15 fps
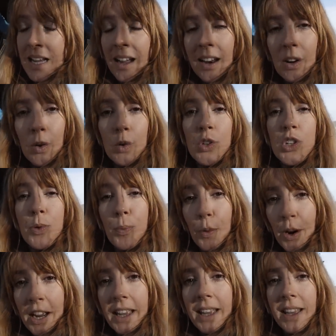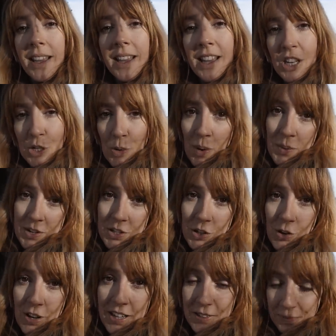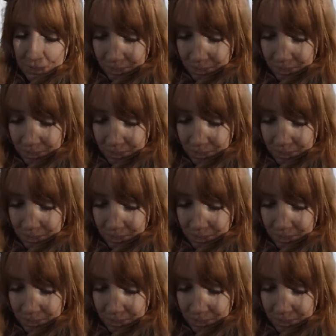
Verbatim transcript: and launched a brick into our windscreen.